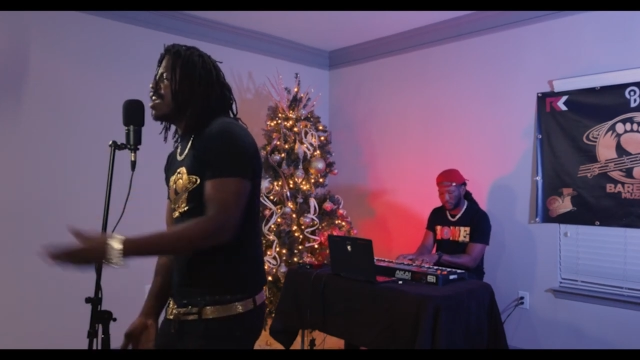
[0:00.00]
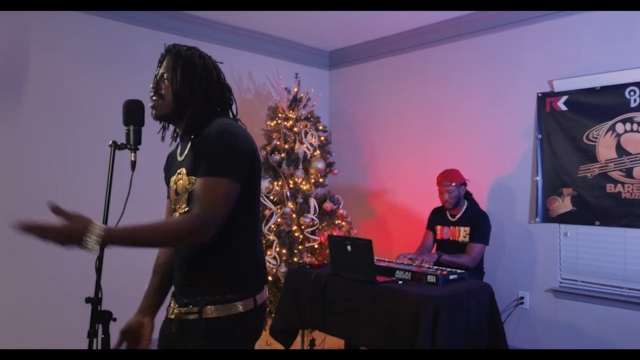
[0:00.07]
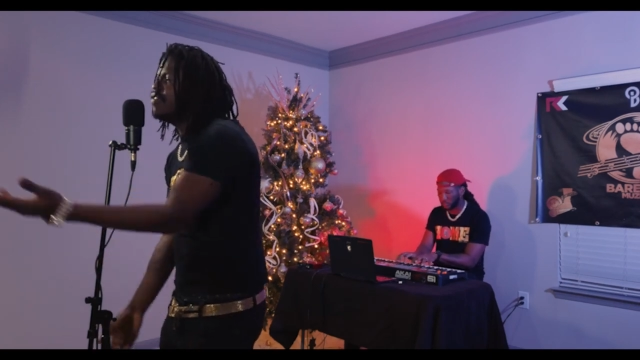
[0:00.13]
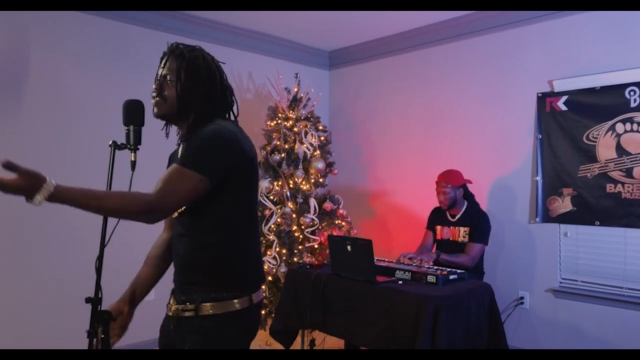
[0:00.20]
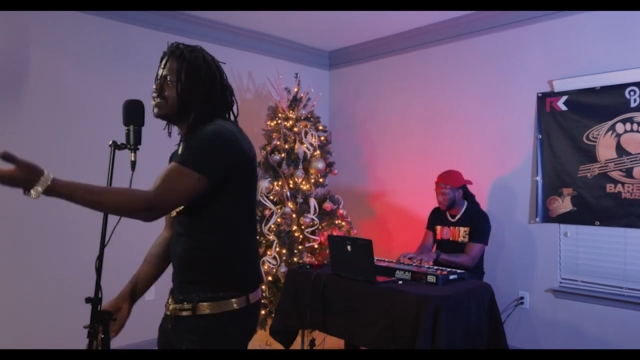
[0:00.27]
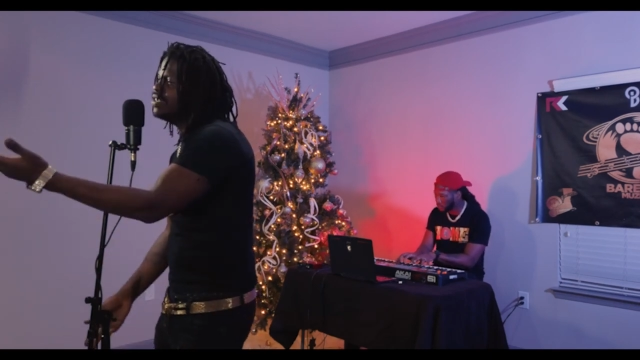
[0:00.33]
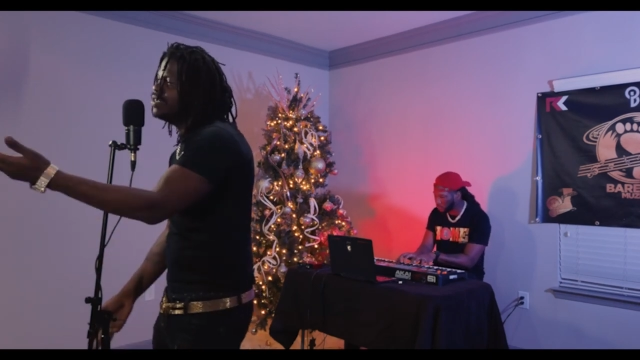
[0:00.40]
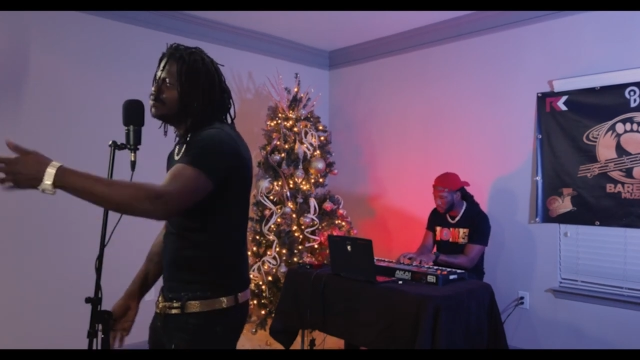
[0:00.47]

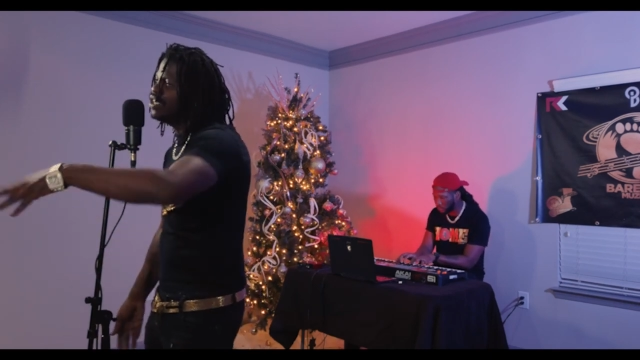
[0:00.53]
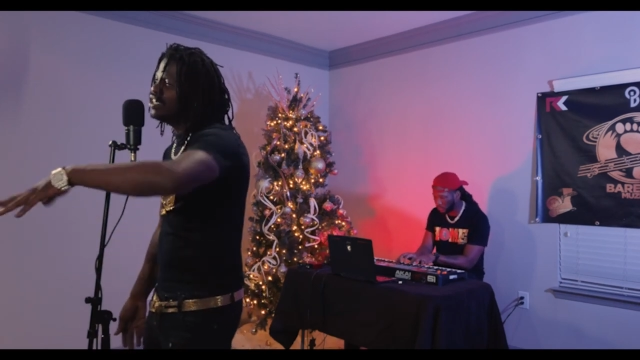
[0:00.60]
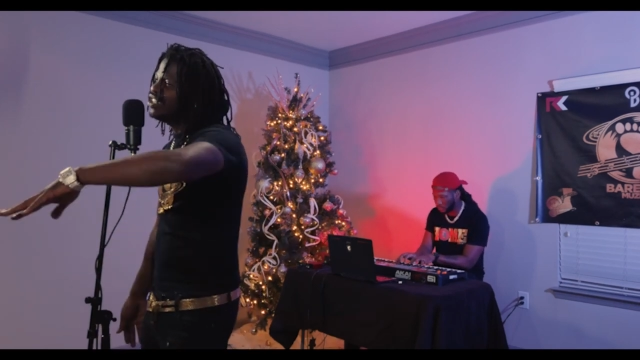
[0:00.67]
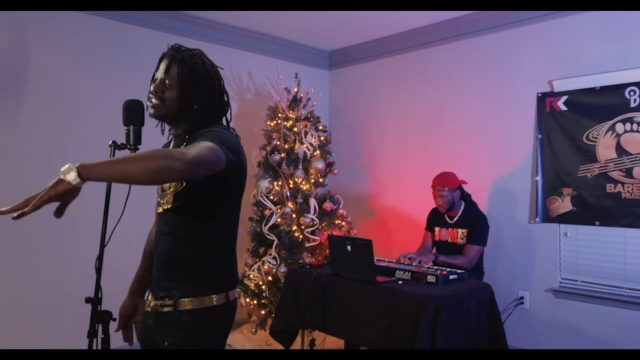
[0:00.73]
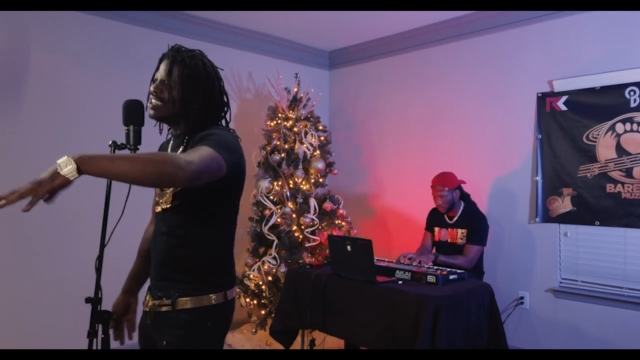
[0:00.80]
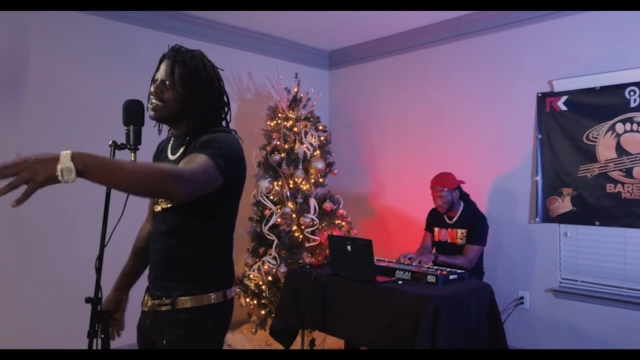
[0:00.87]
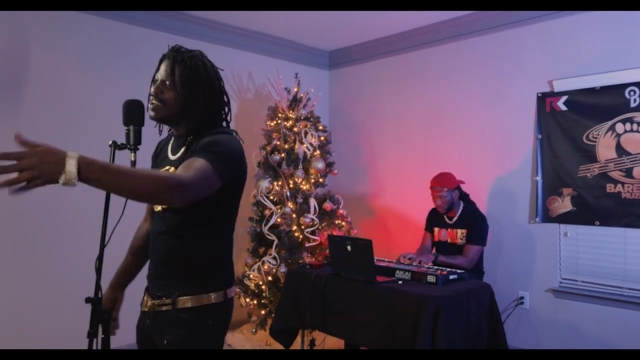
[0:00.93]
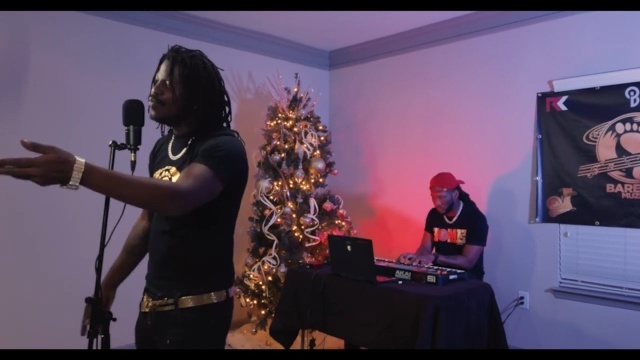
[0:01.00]

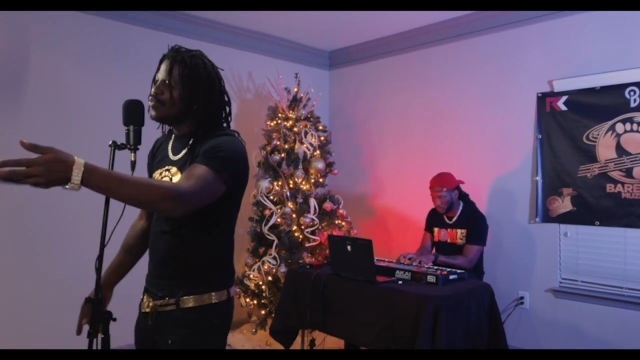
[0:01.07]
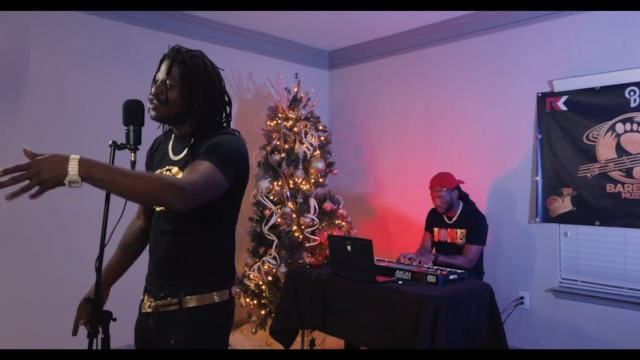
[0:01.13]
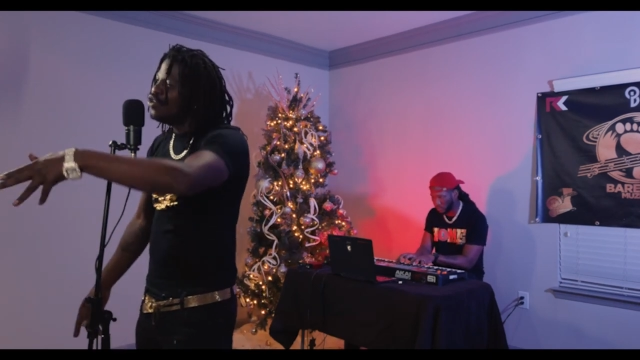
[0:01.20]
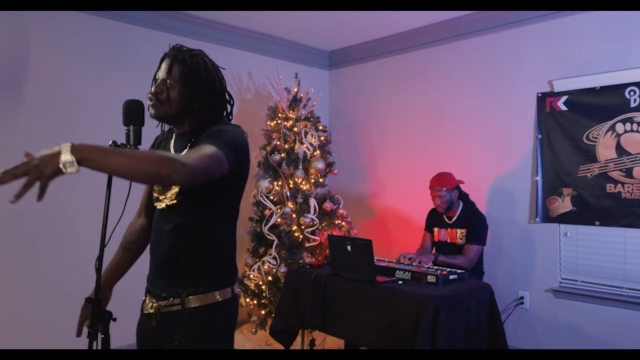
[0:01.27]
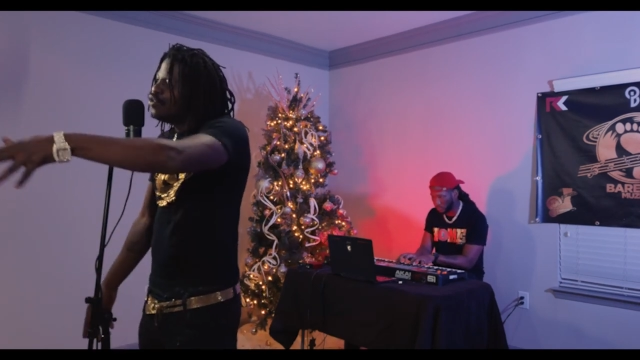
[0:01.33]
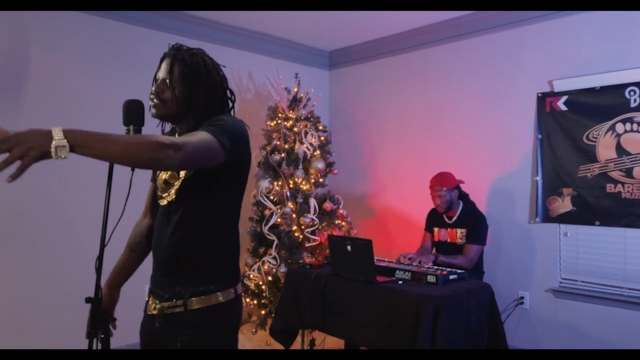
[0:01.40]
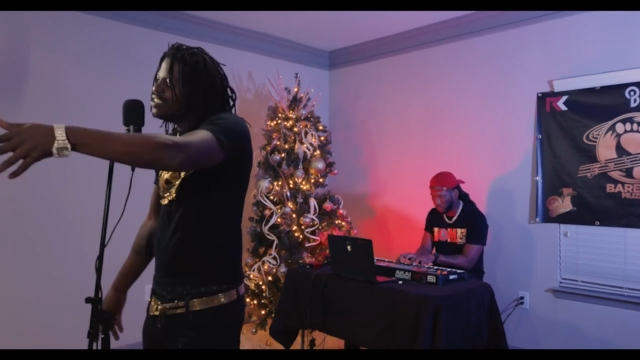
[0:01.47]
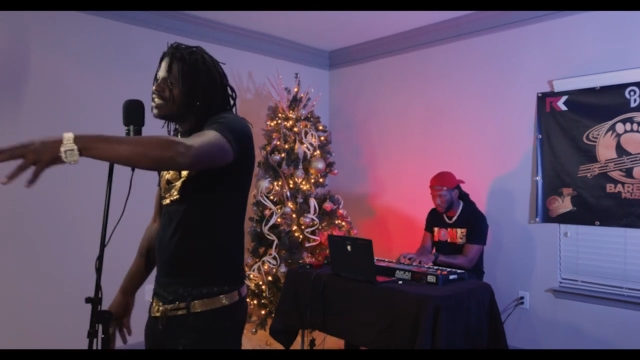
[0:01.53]
Charismatic charm
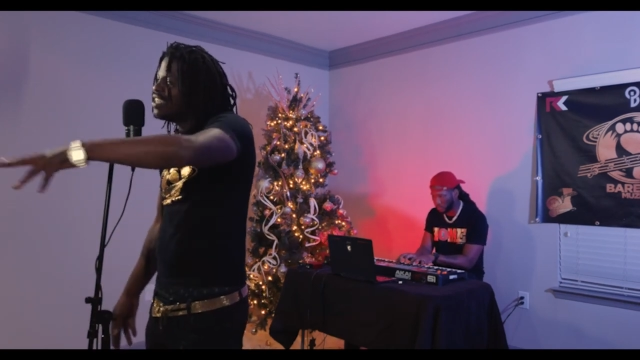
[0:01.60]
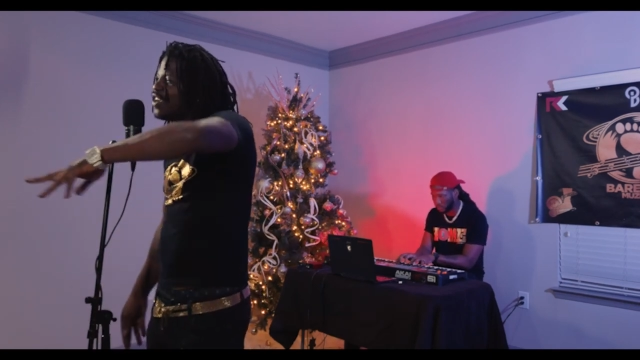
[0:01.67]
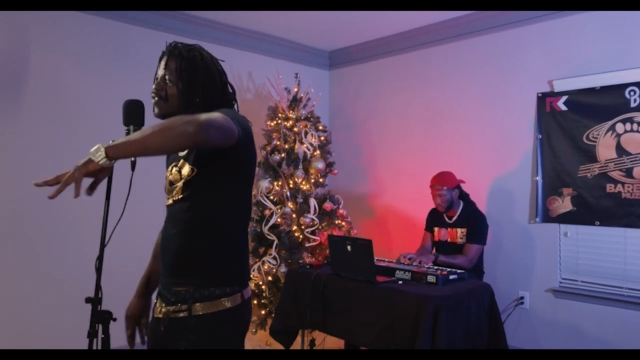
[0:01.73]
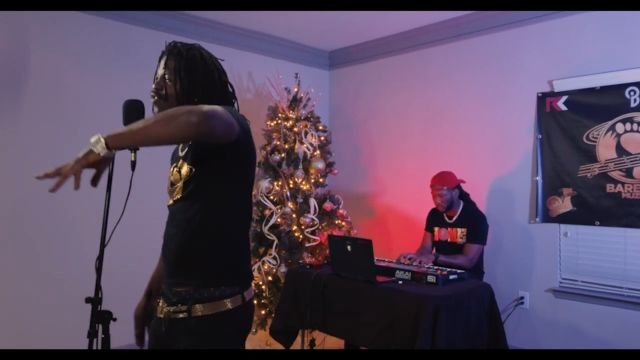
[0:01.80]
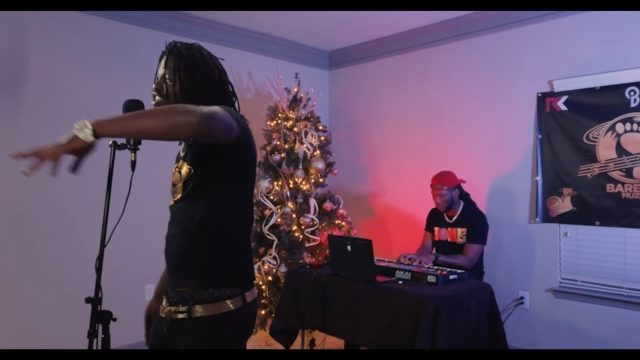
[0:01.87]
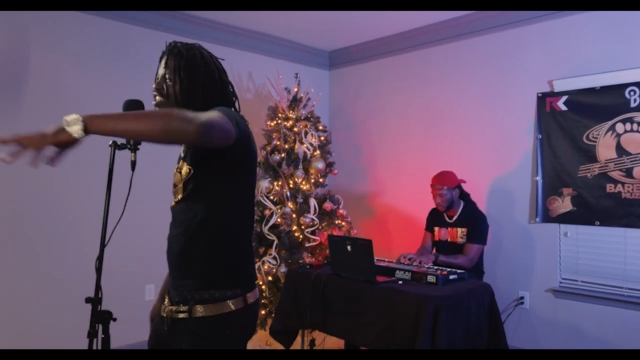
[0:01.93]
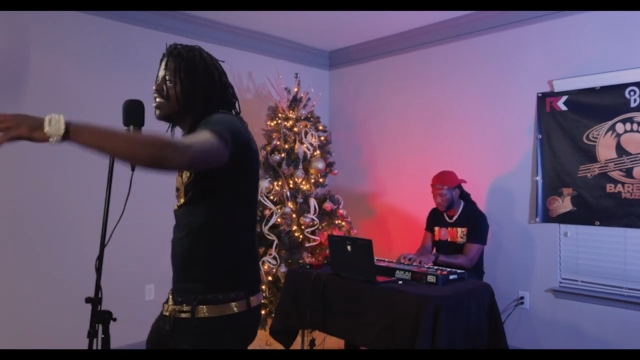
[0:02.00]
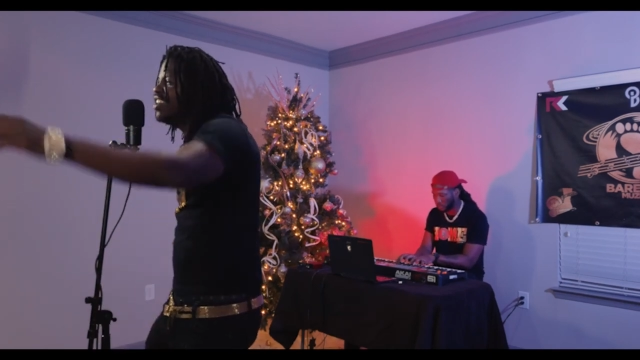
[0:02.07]
with looks
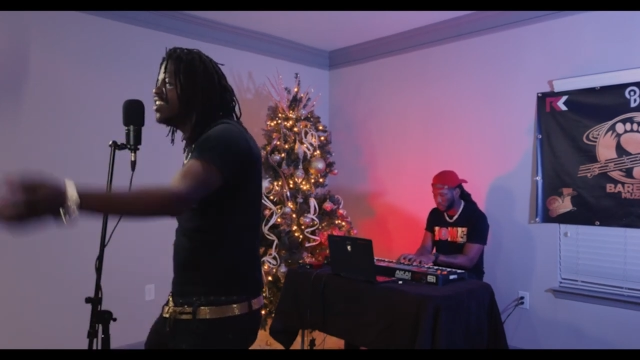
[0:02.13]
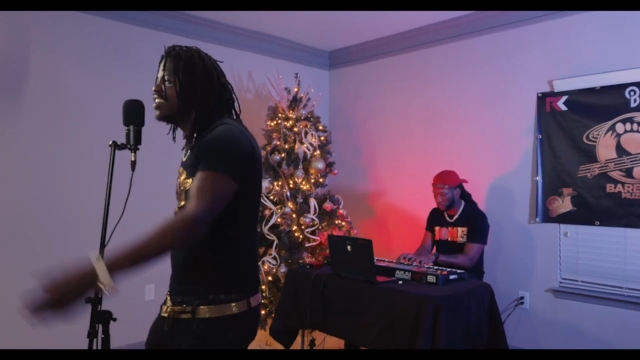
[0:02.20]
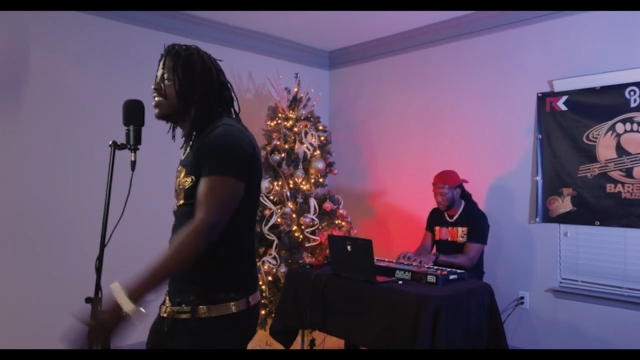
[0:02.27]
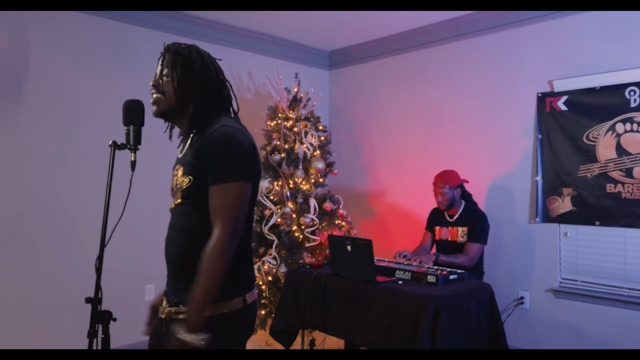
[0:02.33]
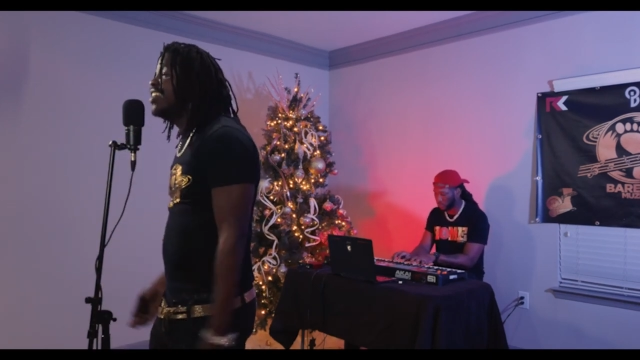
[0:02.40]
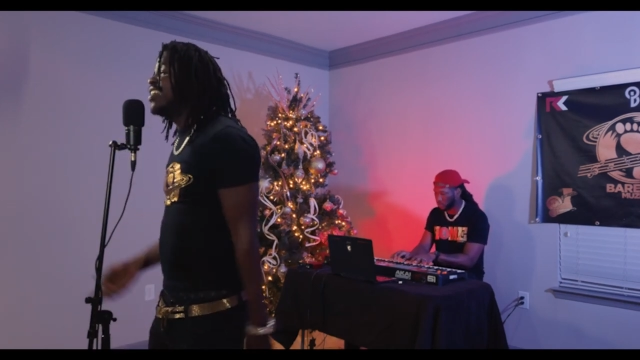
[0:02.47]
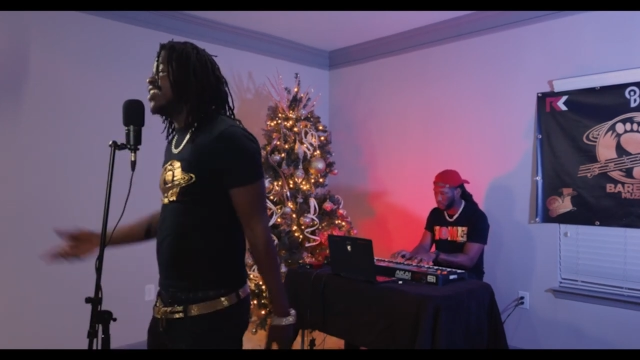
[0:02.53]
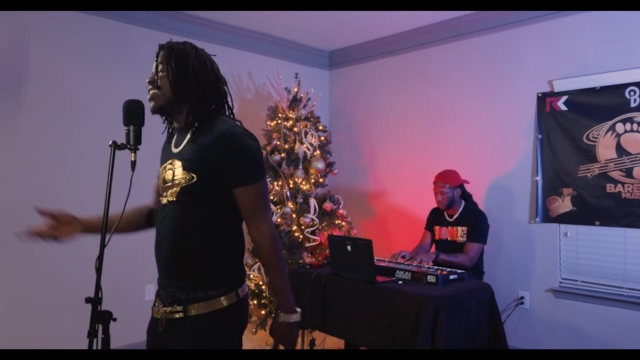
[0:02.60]
carry on.